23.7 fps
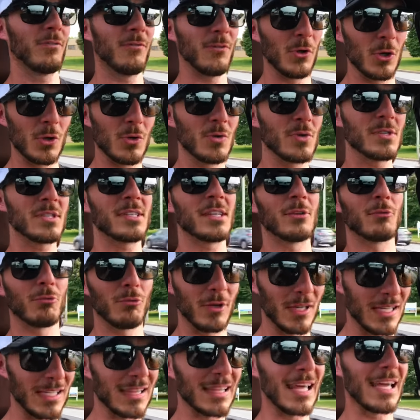fused and
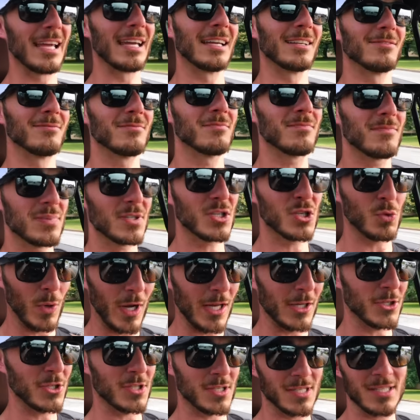relayed
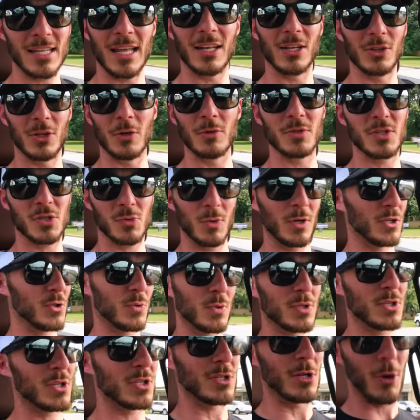switch, standalone switch,
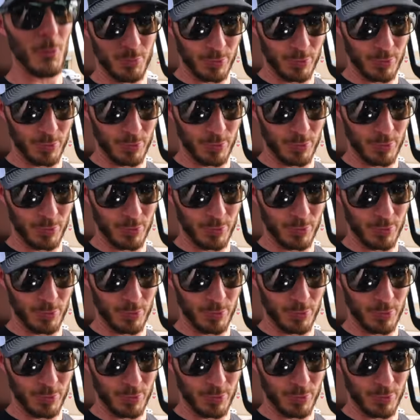which is no